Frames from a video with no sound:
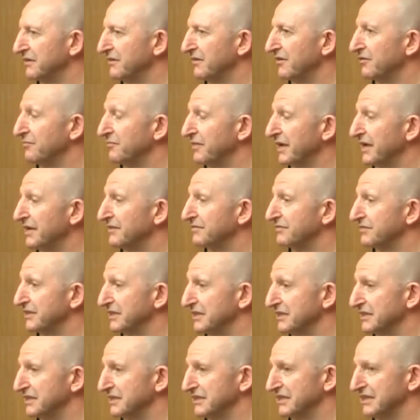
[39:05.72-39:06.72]
their own
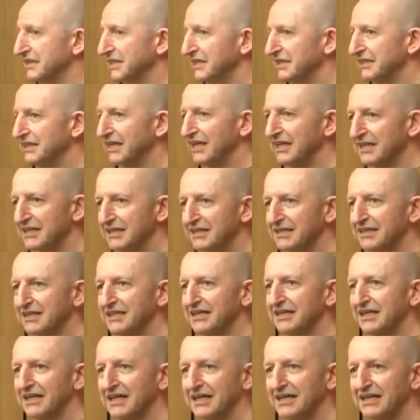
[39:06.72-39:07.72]
benefit, then
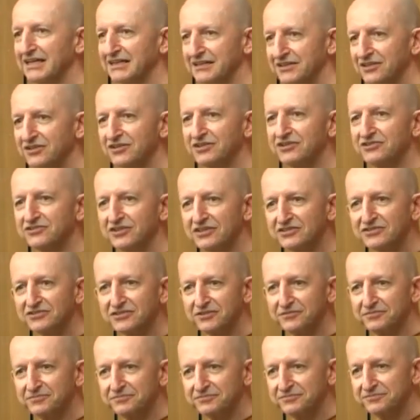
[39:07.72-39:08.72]
uh, you can trust
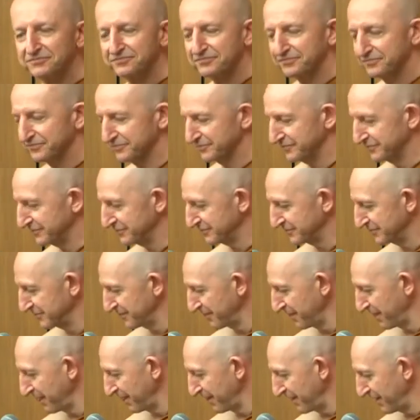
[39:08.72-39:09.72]
them.
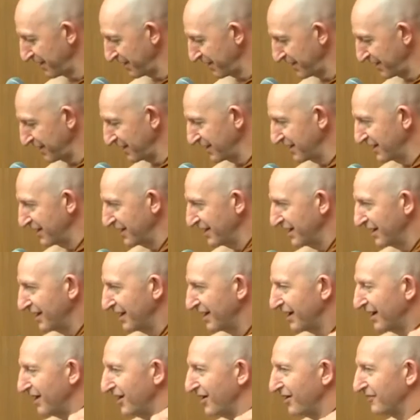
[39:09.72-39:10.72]
Yeah.
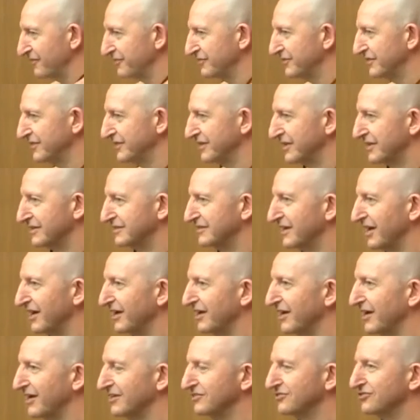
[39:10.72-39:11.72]
I often
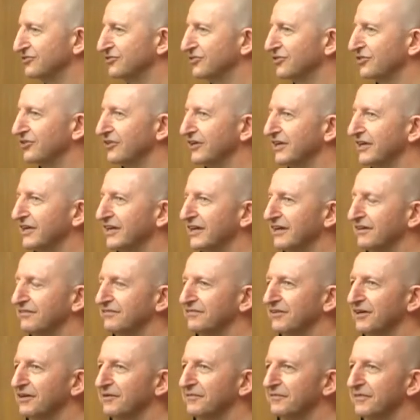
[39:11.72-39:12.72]
tell a, a story
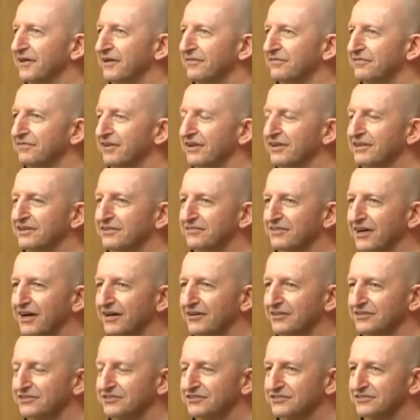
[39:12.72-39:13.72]
of um, a friend of
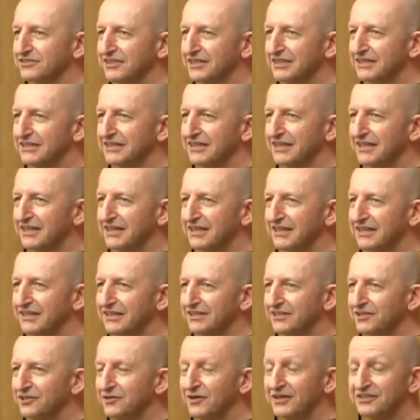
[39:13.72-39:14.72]
ours in the
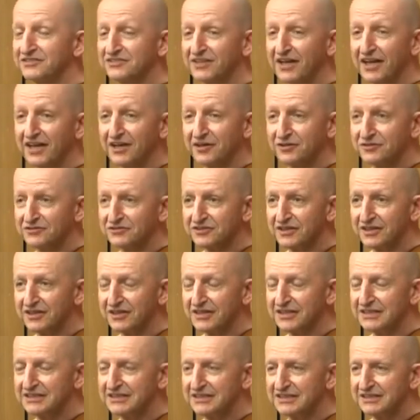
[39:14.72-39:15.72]
USA who's
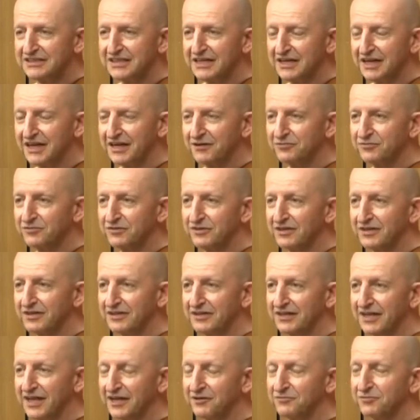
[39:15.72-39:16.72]
a, a, a
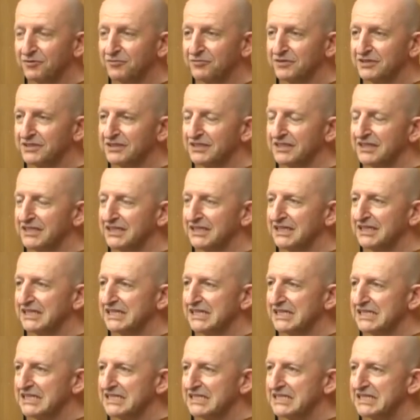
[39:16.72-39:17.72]
laywoman
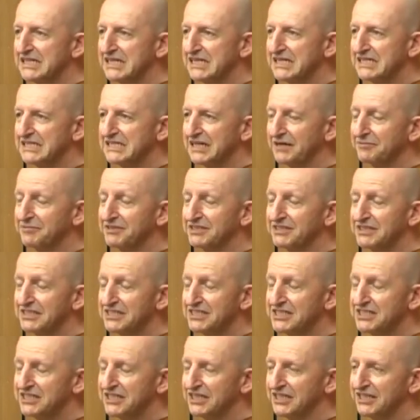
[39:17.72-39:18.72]
uh, Dharma
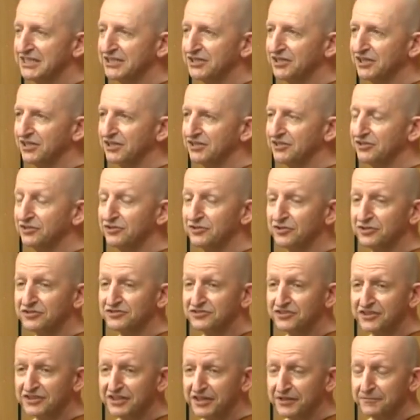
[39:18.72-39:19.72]
teacher in New York
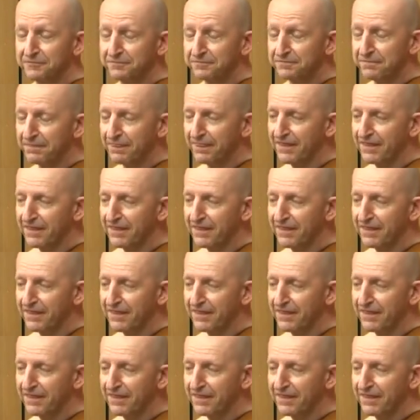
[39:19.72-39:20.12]
City.